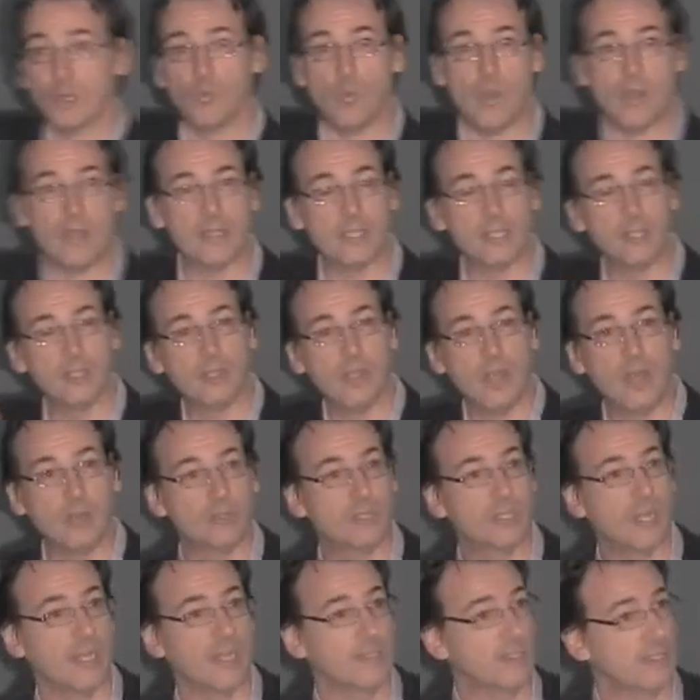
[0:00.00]
And you saw one
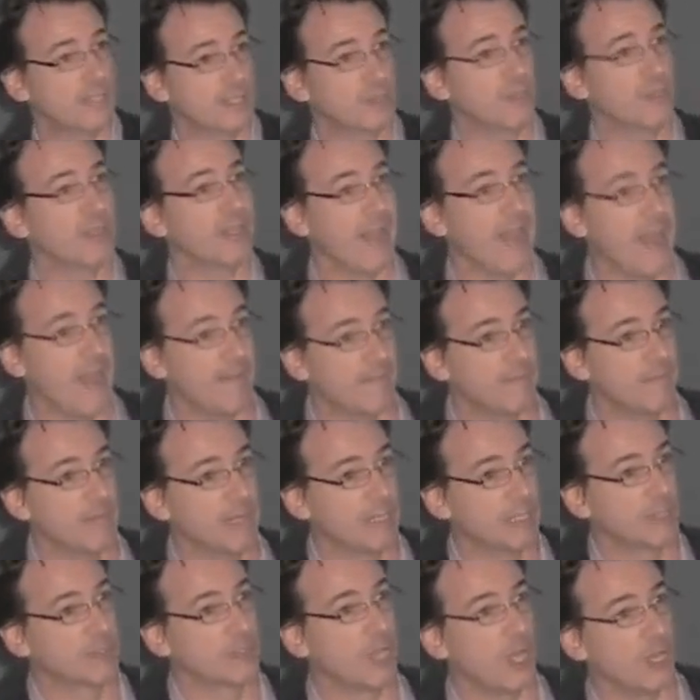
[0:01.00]
here outside. It's actually
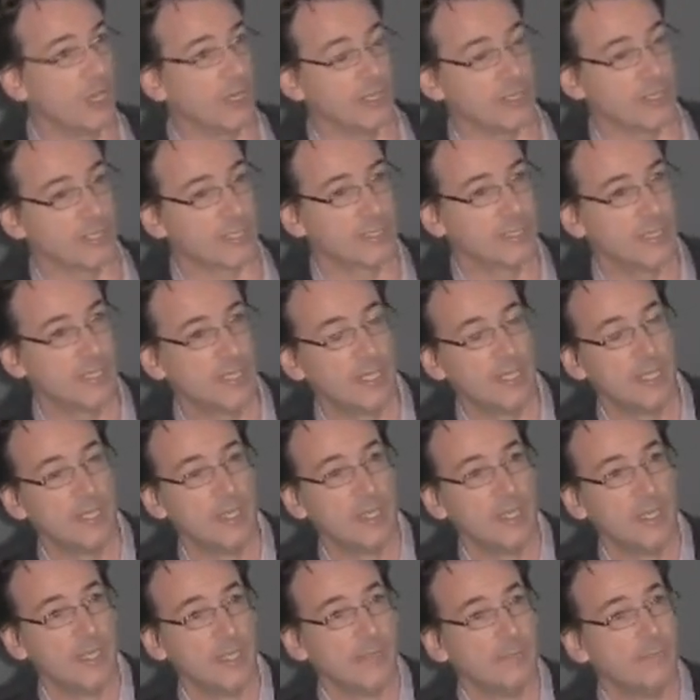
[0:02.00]
$500,000.
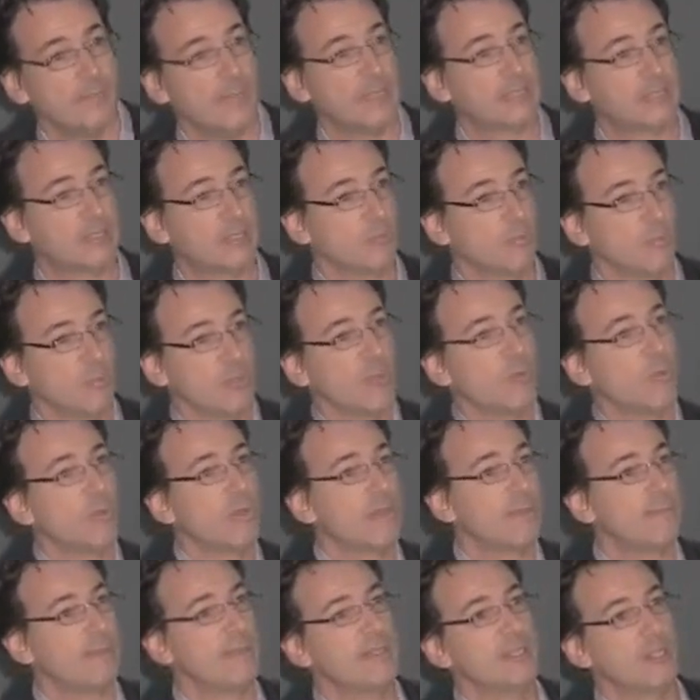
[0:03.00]
But we
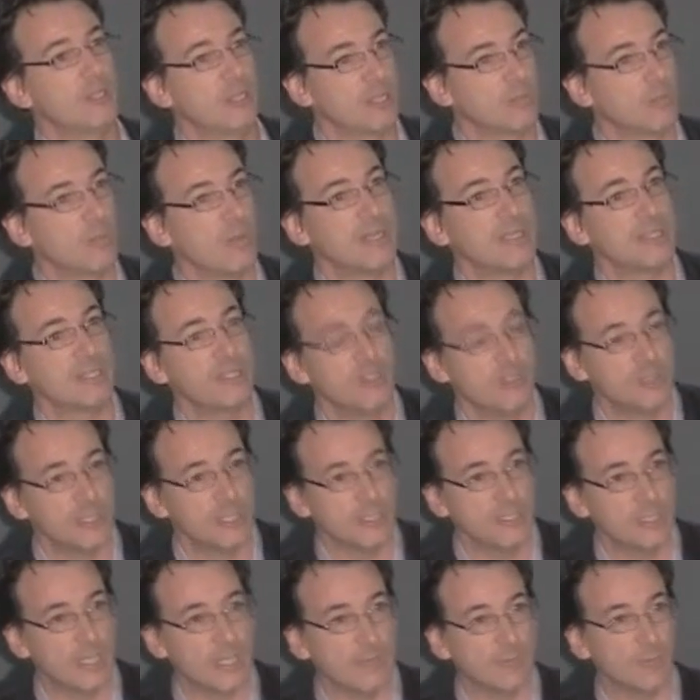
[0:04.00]
don't want to be the only
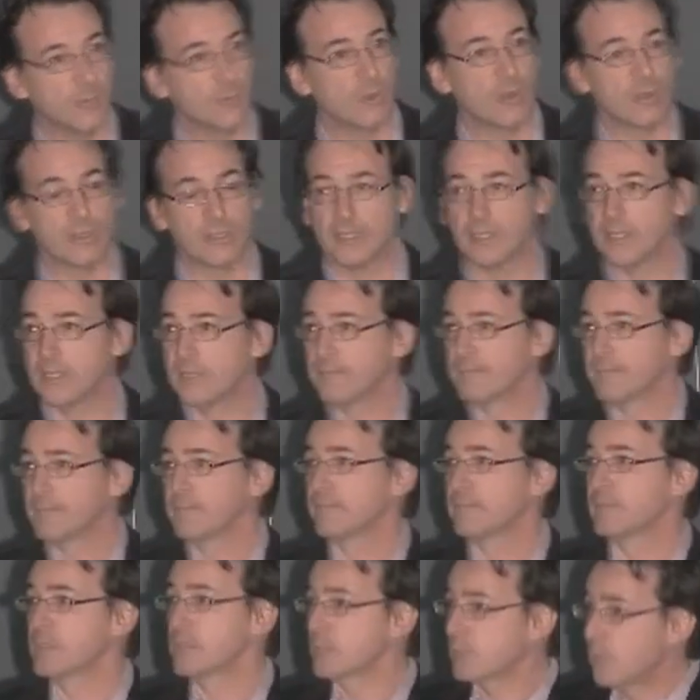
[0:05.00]
ones using them. We want
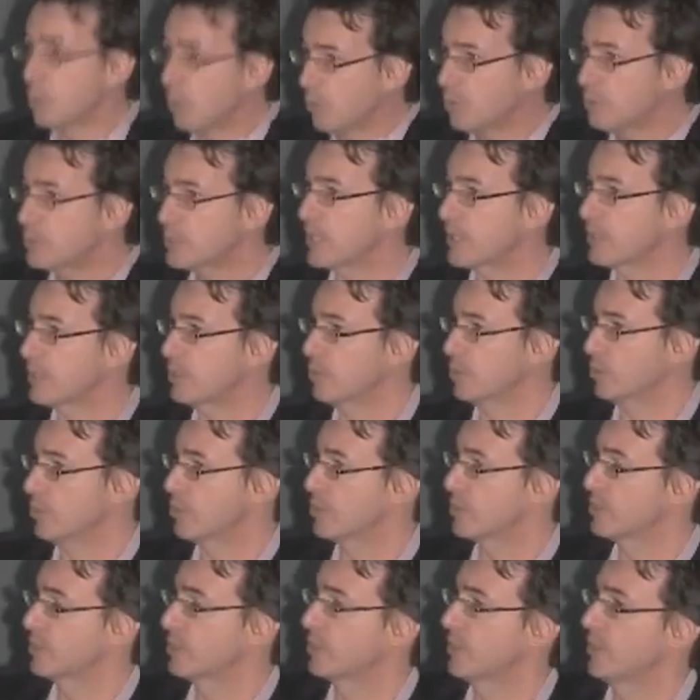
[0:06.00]
schools like
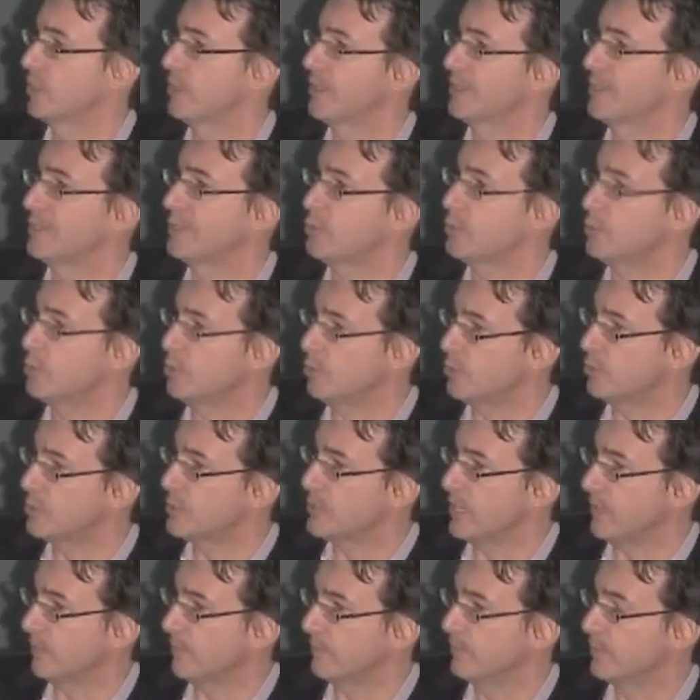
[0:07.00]
yours to
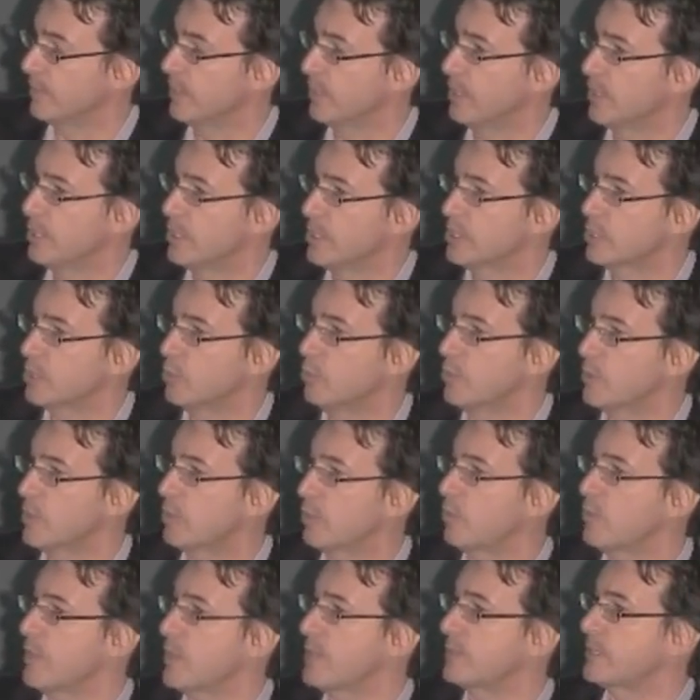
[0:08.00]
use them.
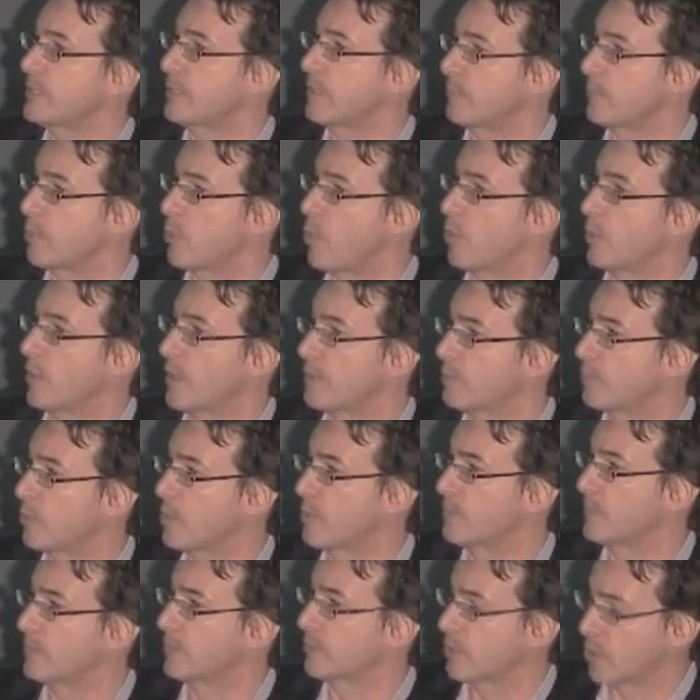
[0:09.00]
So we created a
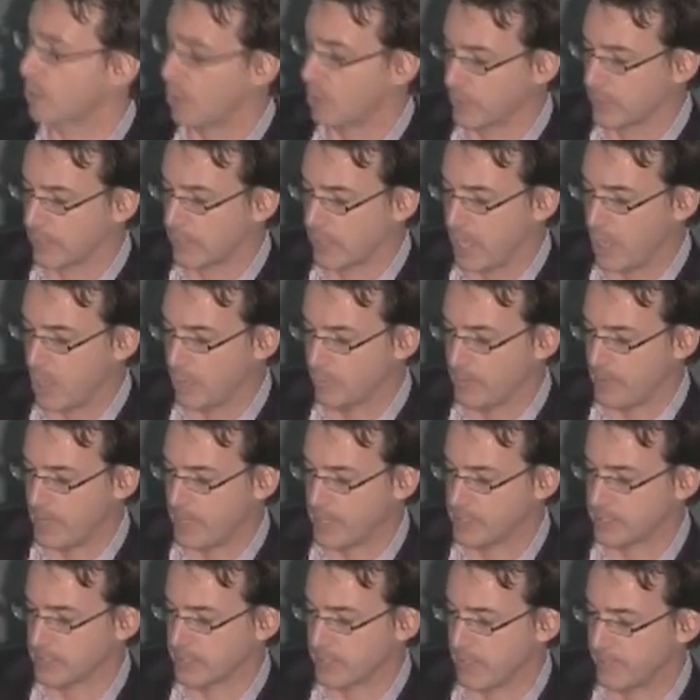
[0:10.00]
program called the
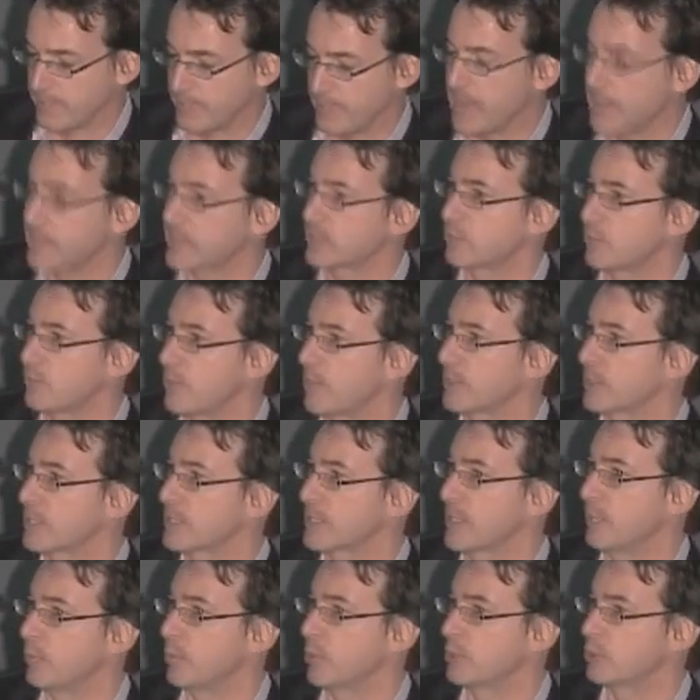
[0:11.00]
Cloud-Based Advanced
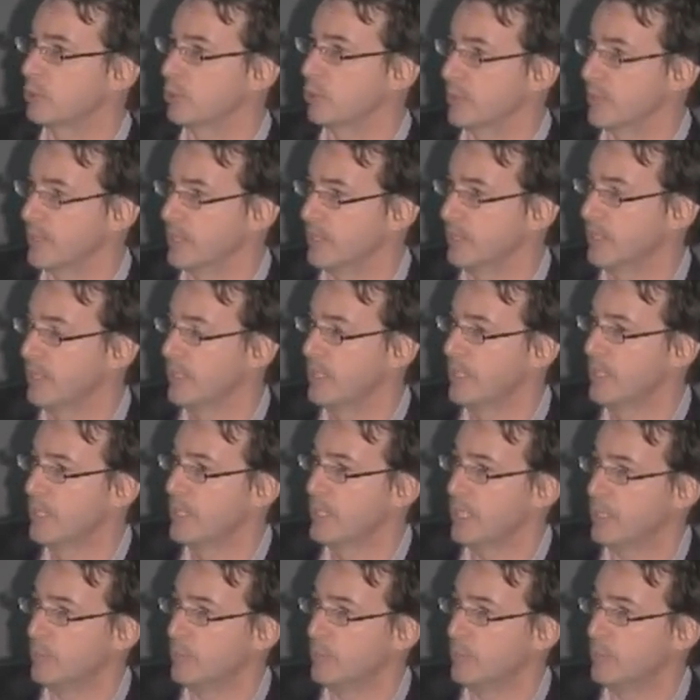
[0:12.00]
Robotics Laboratory,